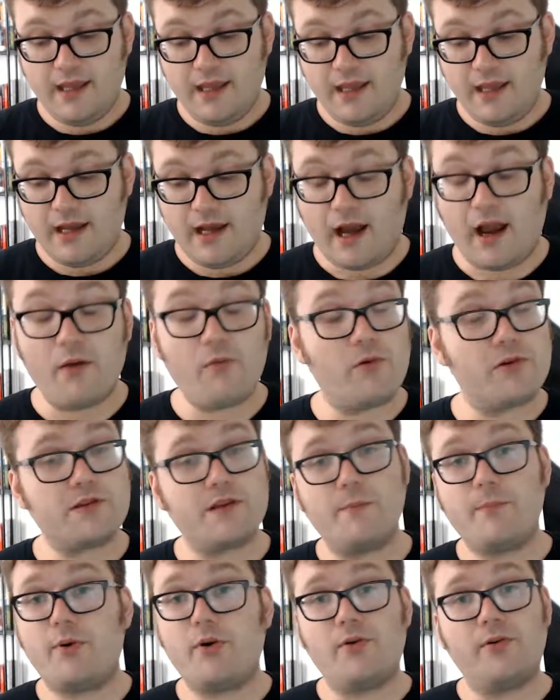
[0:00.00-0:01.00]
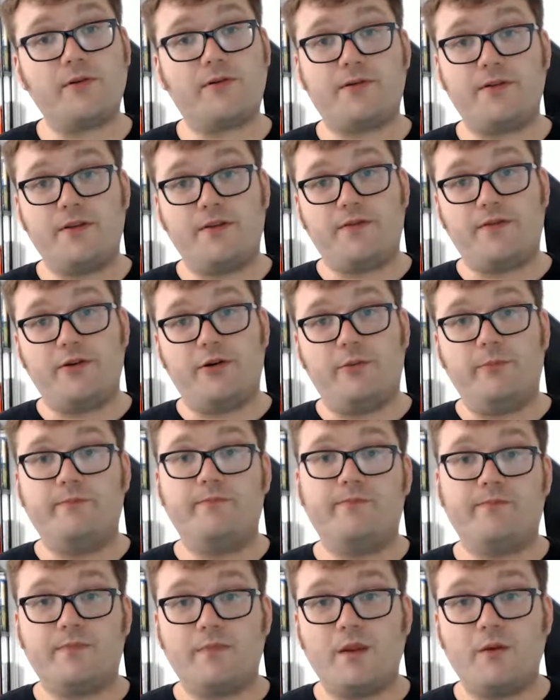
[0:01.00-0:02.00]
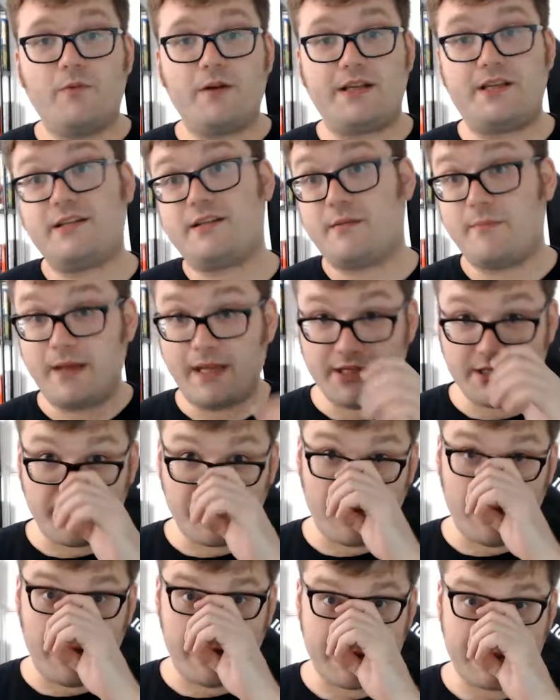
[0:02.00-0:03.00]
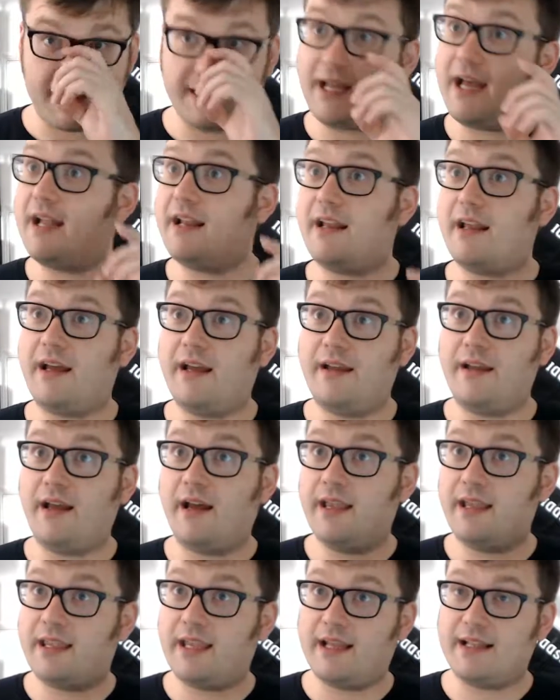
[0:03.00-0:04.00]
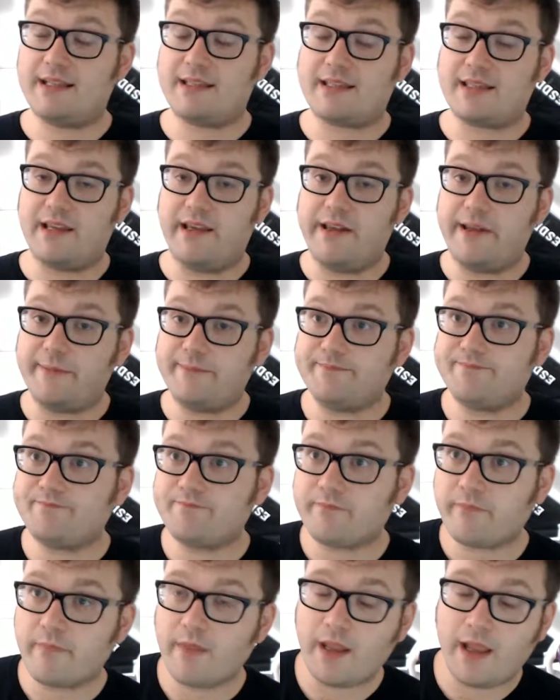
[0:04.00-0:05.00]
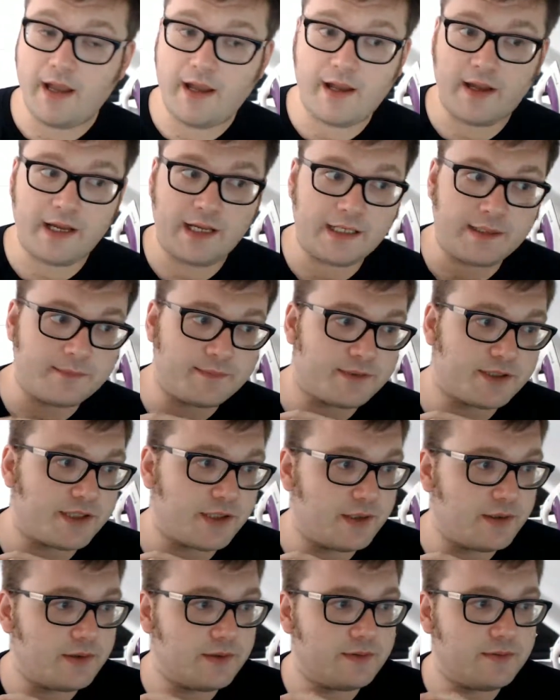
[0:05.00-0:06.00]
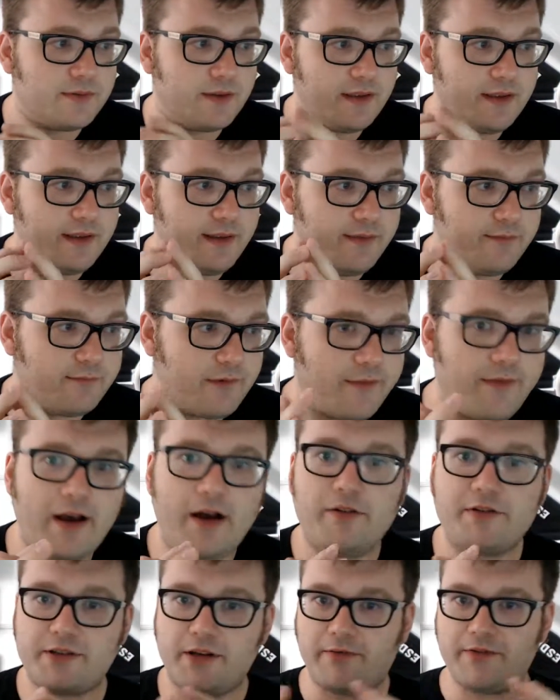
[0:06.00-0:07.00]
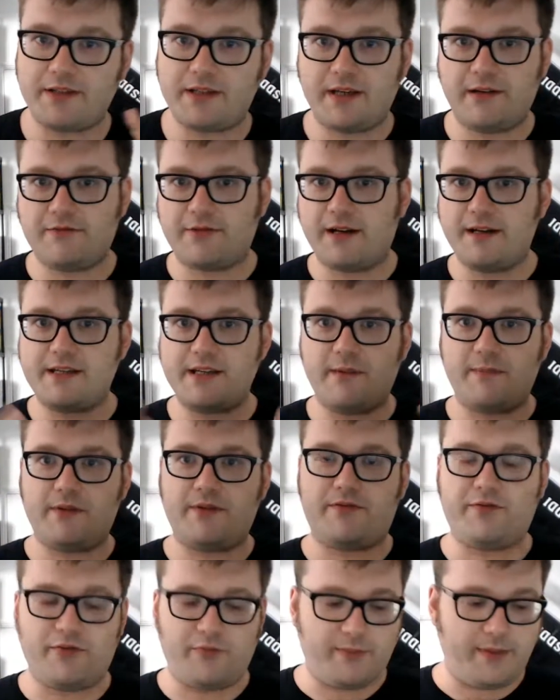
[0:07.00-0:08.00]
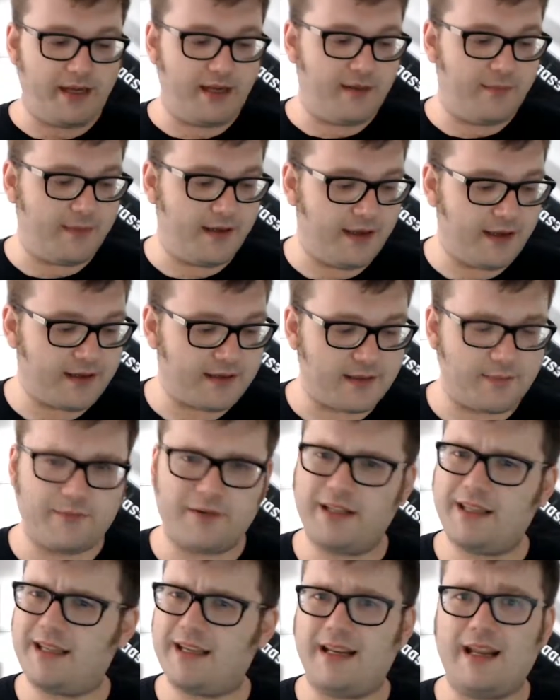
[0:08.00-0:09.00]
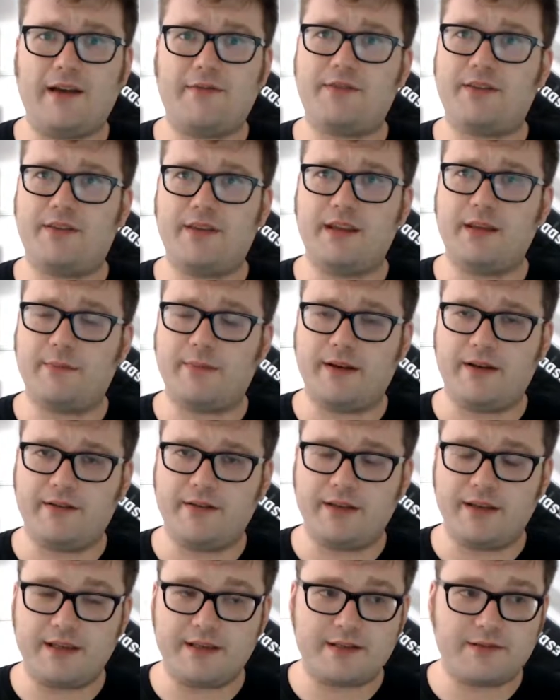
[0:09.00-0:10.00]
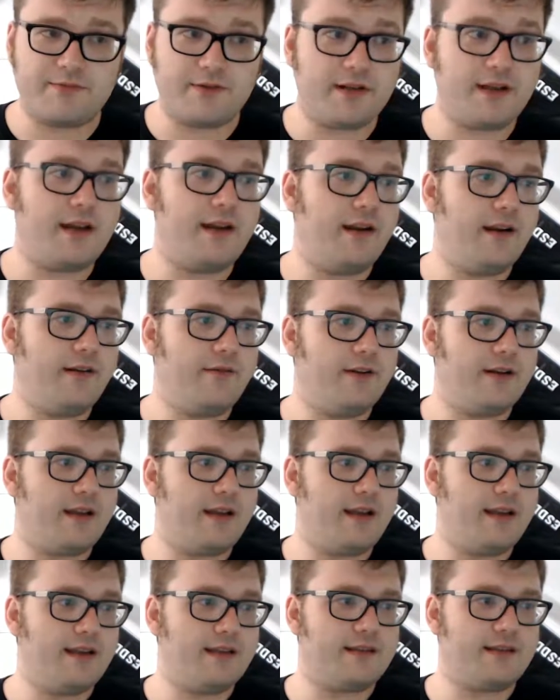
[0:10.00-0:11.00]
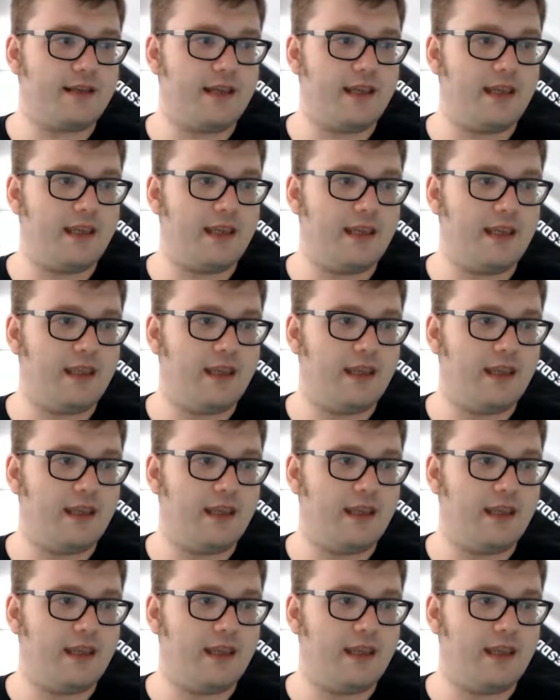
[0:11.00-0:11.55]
I wasn't bored through the film, which is a major plus. That I can say. So without obviously writing up the full mini-meh, because I'm really going to have to think about this, would I say